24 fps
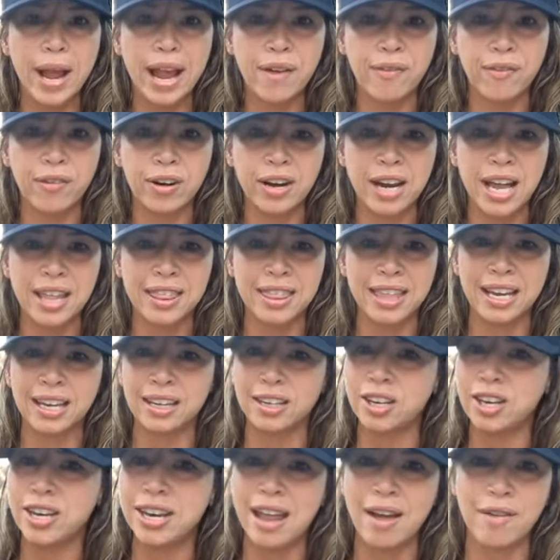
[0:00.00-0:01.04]
for nothing.
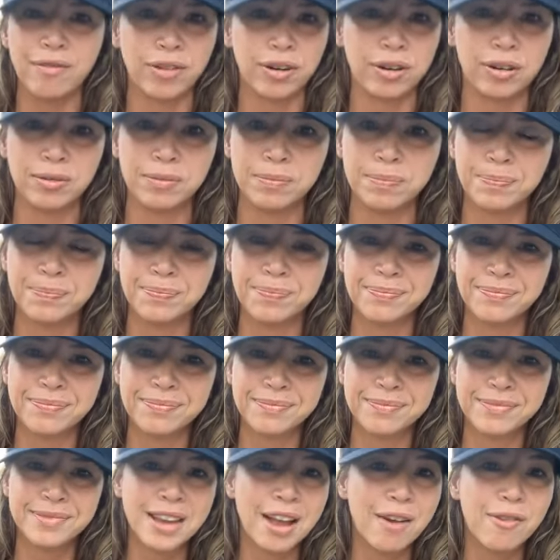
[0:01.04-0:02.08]
Never,
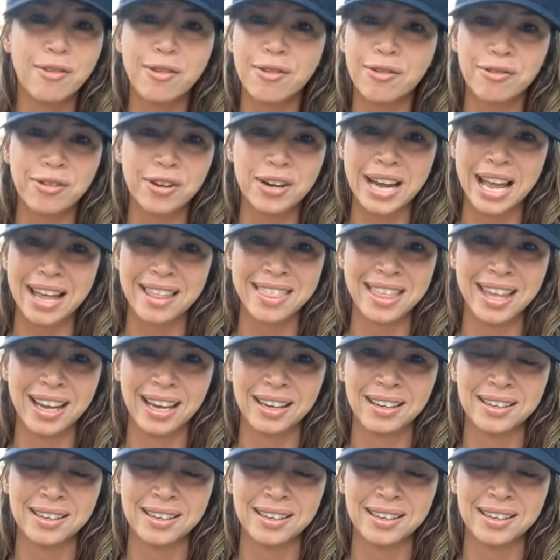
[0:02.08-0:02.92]
never for nothing.